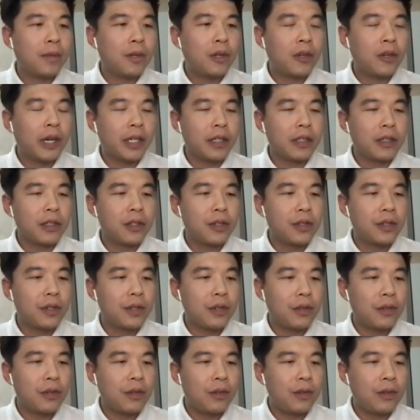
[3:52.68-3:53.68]
right.
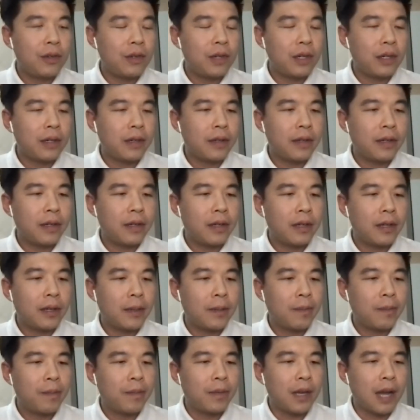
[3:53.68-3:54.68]
So
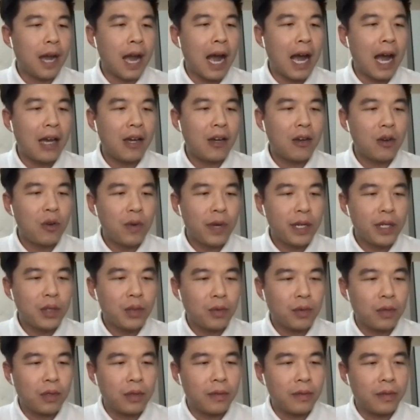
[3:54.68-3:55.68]
I
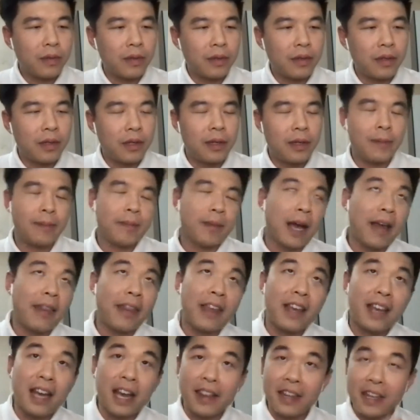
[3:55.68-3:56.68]
always I
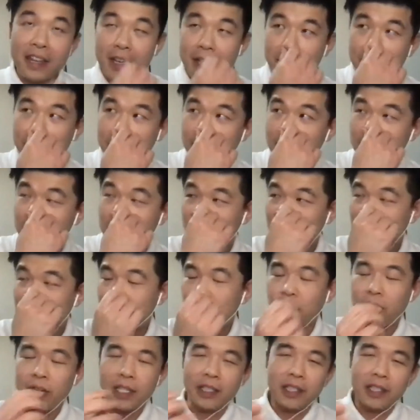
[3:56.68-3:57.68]
think the
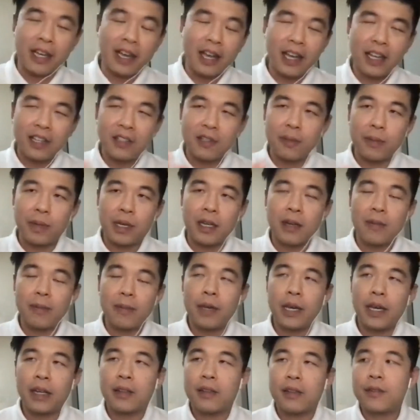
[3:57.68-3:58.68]
story has to
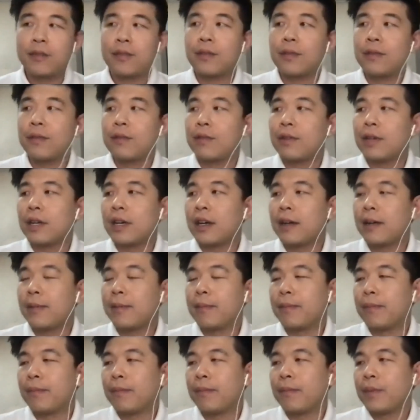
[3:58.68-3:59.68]
come back
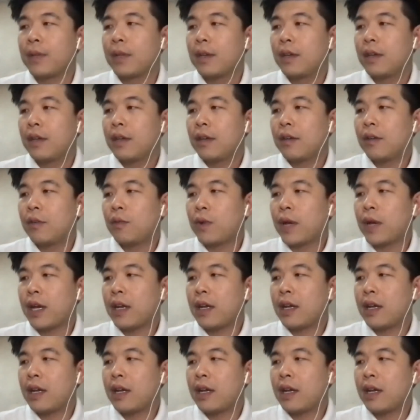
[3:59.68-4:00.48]
to when